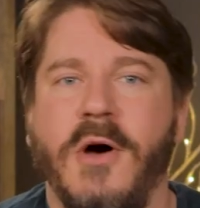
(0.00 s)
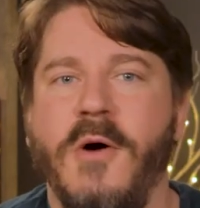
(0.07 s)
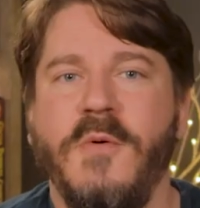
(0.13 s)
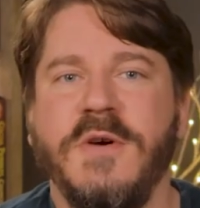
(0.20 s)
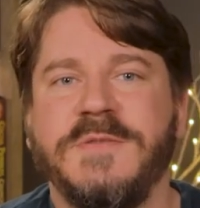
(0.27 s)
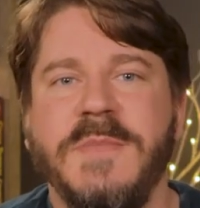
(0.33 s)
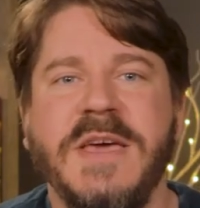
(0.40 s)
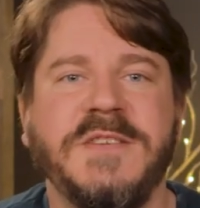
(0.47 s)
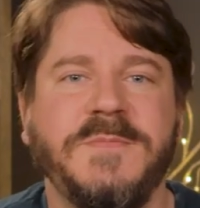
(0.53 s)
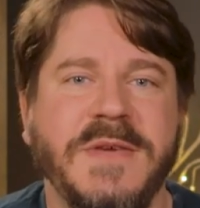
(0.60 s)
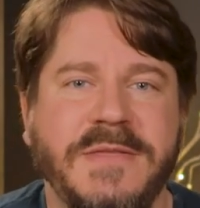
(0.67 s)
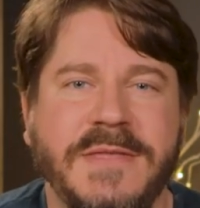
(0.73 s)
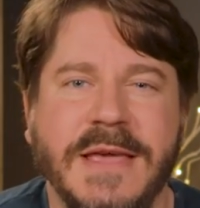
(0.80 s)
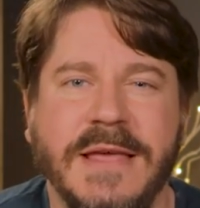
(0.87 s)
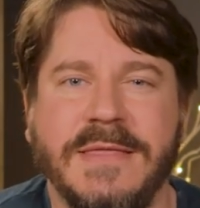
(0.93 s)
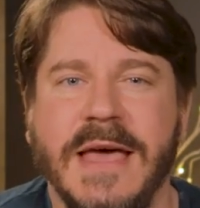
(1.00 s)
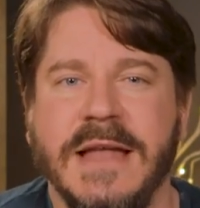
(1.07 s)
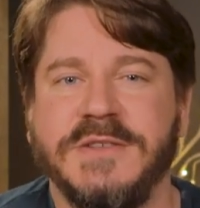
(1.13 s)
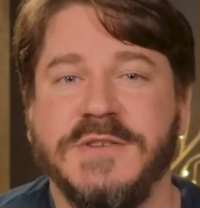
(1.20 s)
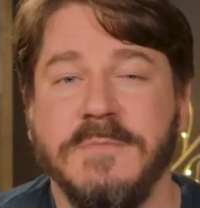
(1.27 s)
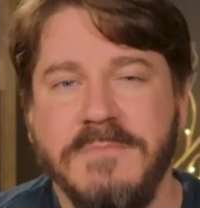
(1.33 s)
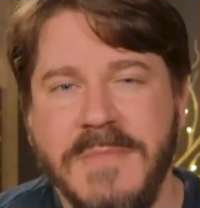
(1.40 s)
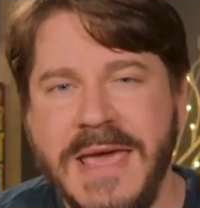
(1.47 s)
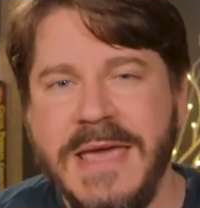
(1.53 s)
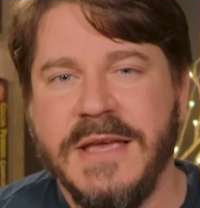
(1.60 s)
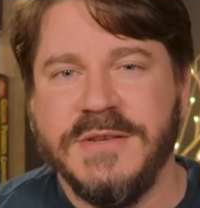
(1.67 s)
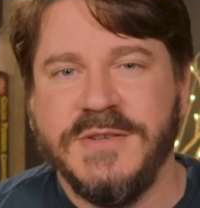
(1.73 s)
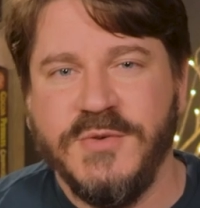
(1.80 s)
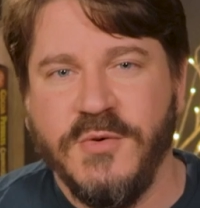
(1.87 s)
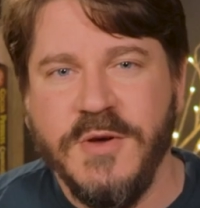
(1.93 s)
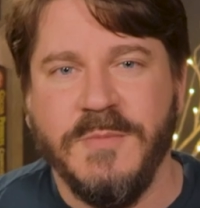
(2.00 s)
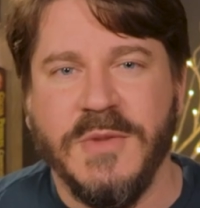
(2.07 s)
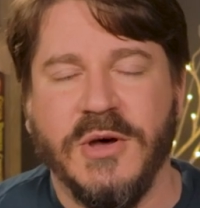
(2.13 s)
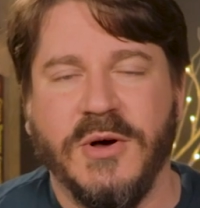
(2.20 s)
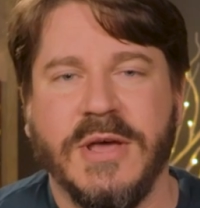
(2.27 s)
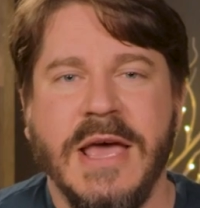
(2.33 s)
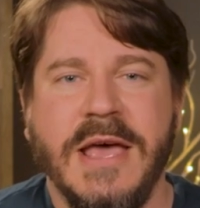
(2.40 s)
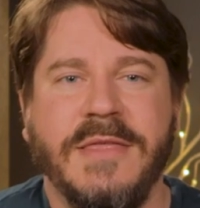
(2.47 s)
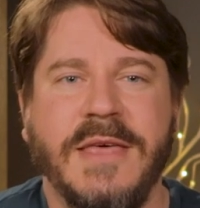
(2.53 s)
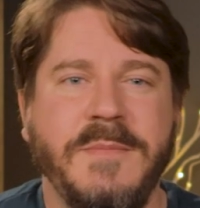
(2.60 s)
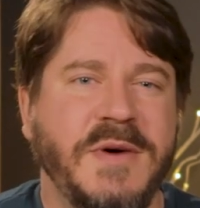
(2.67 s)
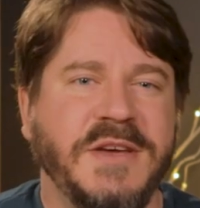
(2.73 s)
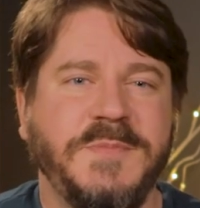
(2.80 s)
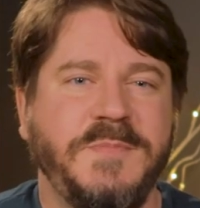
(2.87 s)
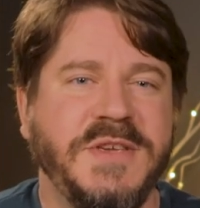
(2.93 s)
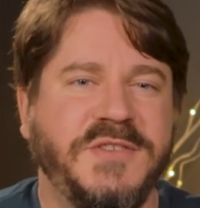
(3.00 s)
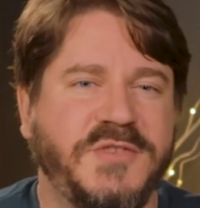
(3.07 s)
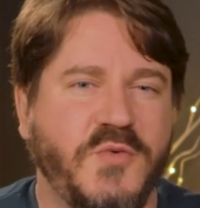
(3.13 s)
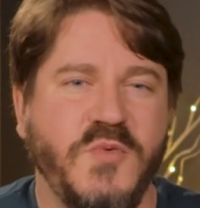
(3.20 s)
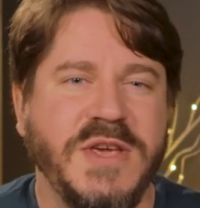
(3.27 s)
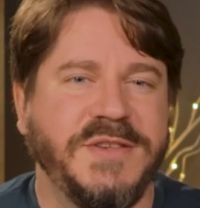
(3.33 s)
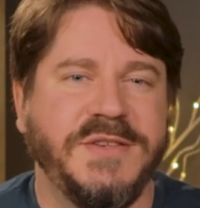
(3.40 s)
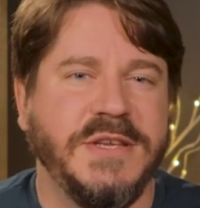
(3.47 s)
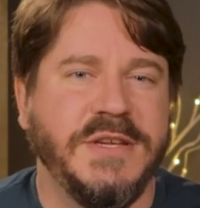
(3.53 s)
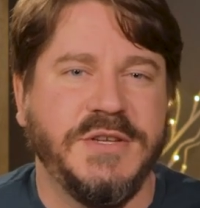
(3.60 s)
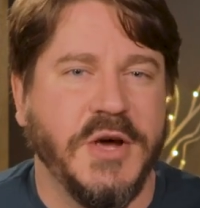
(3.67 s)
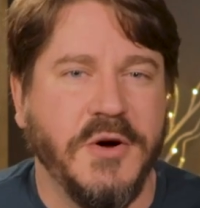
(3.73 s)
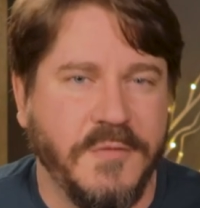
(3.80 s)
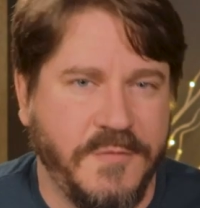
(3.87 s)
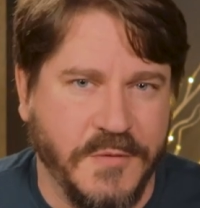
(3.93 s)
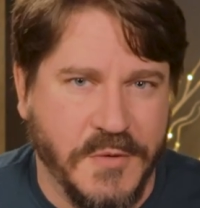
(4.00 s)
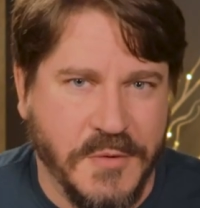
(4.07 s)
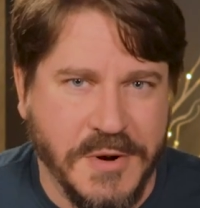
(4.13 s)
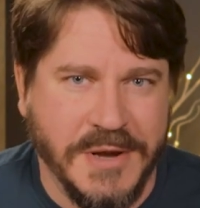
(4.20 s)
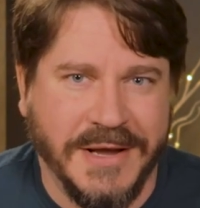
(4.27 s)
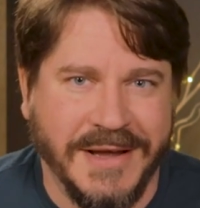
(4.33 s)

always makes me think that to make soy milk, they must be squeezing tofu.